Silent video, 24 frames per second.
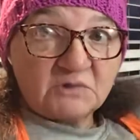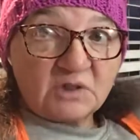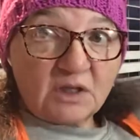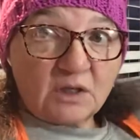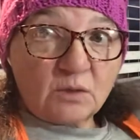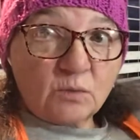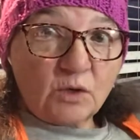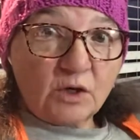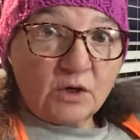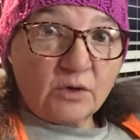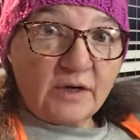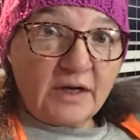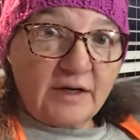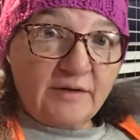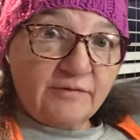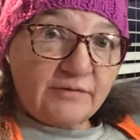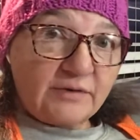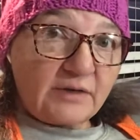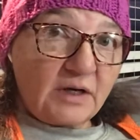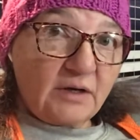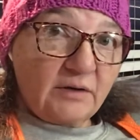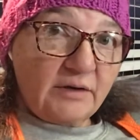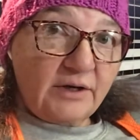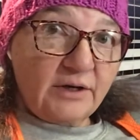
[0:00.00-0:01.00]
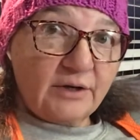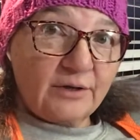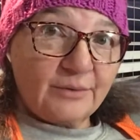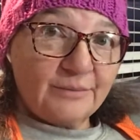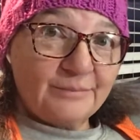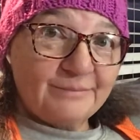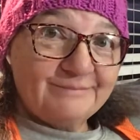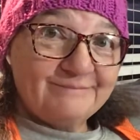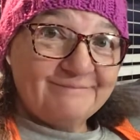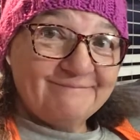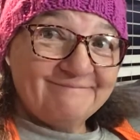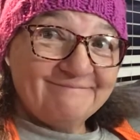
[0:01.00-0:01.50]
going to work great for out here.
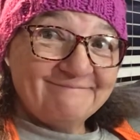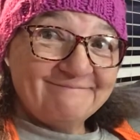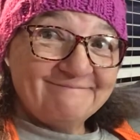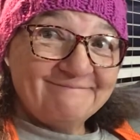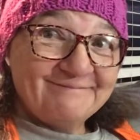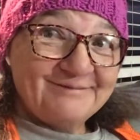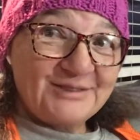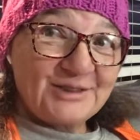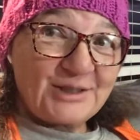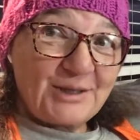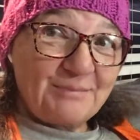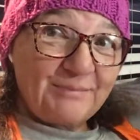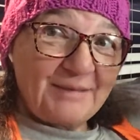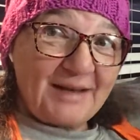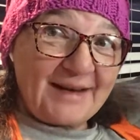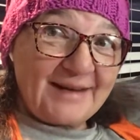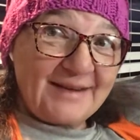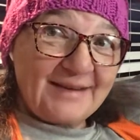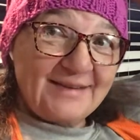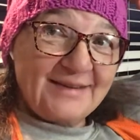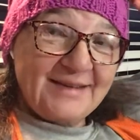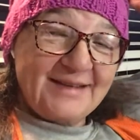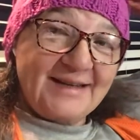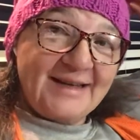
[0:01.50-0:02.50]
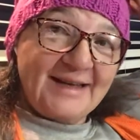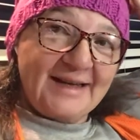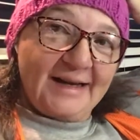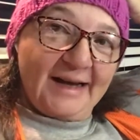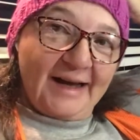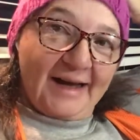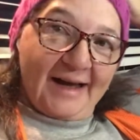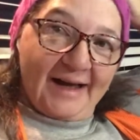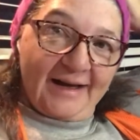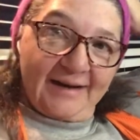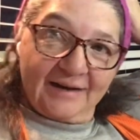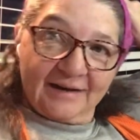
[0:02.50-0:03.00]
So I'm liking the knit
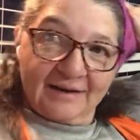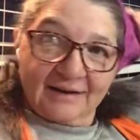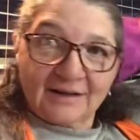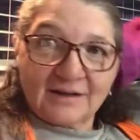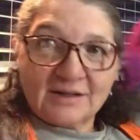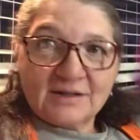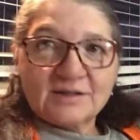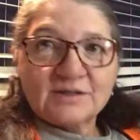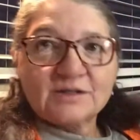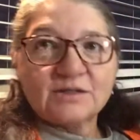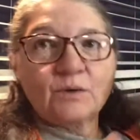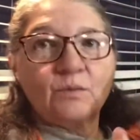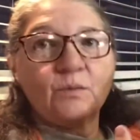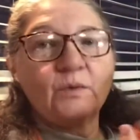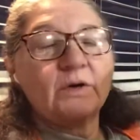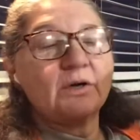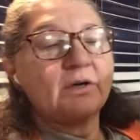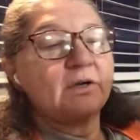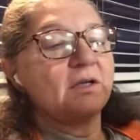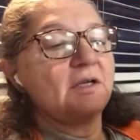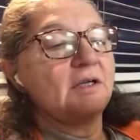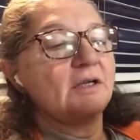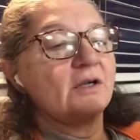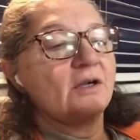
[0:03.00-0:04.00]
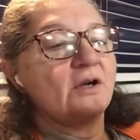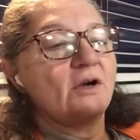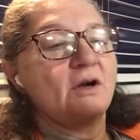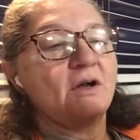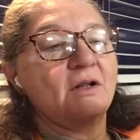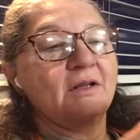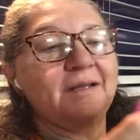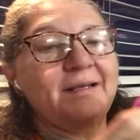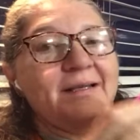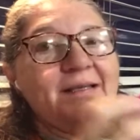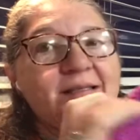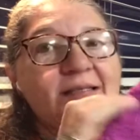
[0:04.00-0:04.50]
hat. So we're going to
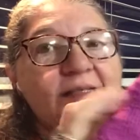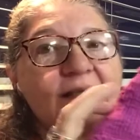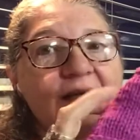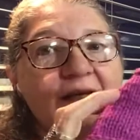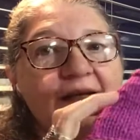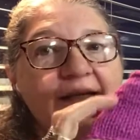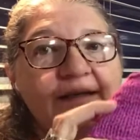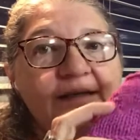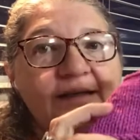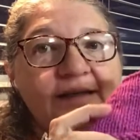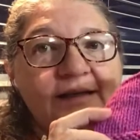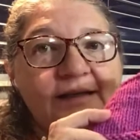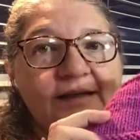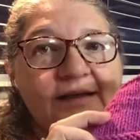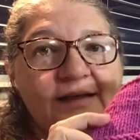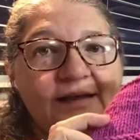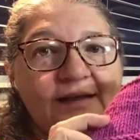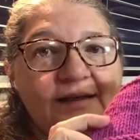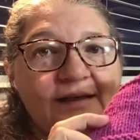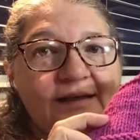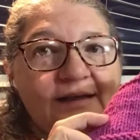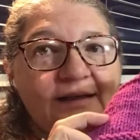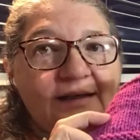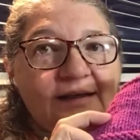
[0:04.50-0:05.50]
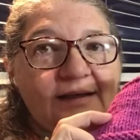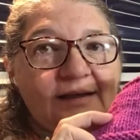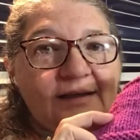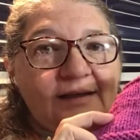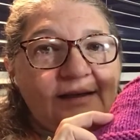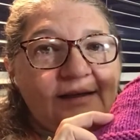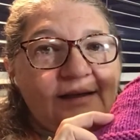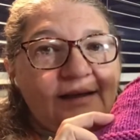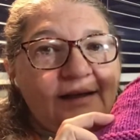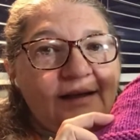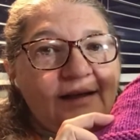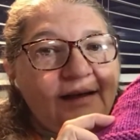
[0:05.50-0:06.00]
call it done.
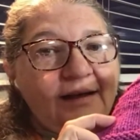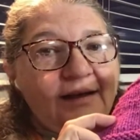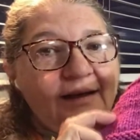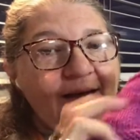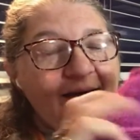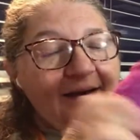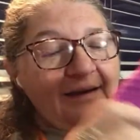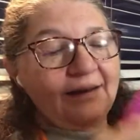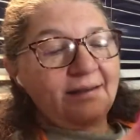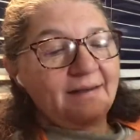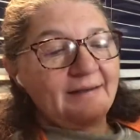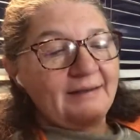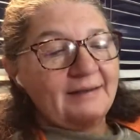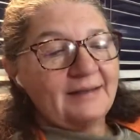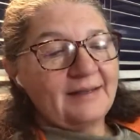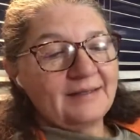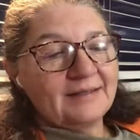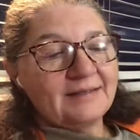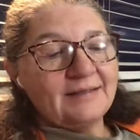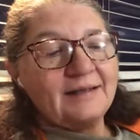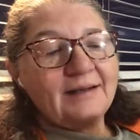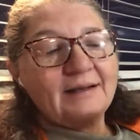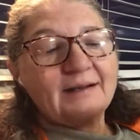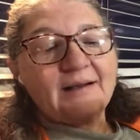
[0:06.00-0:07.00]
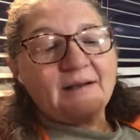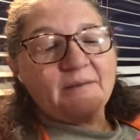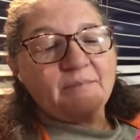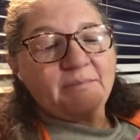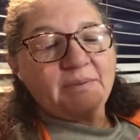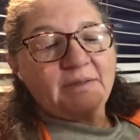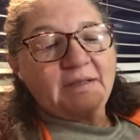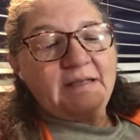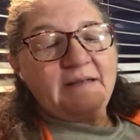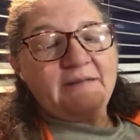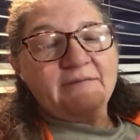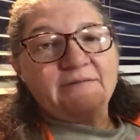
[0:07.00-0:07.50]
And it's not a
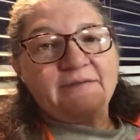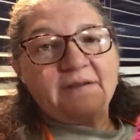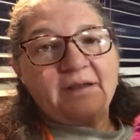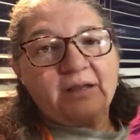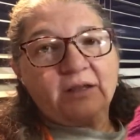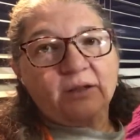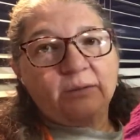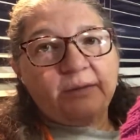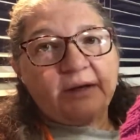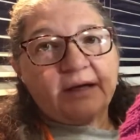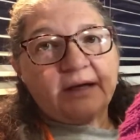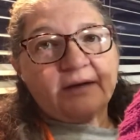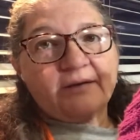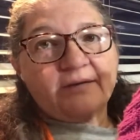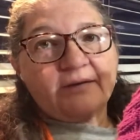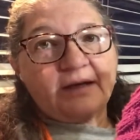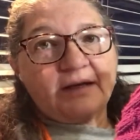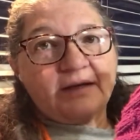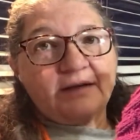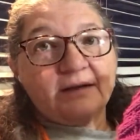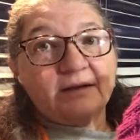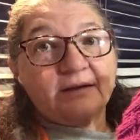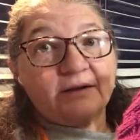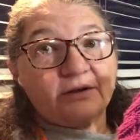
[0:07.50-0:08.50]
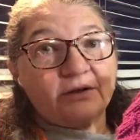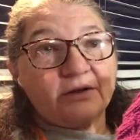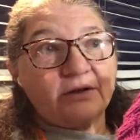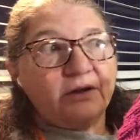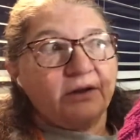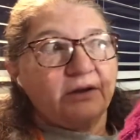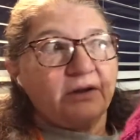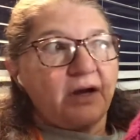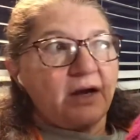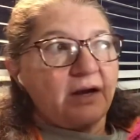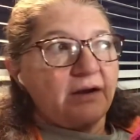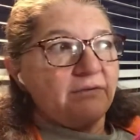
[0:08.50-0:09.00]
complete fail because I did learn a
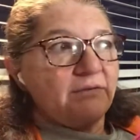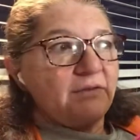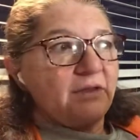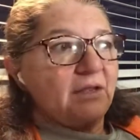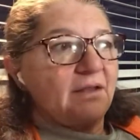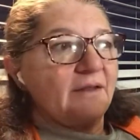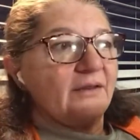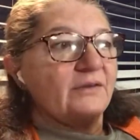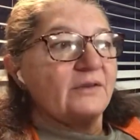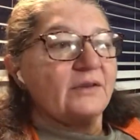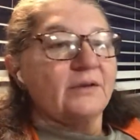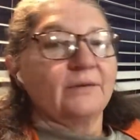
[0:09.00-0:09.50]
lot of things.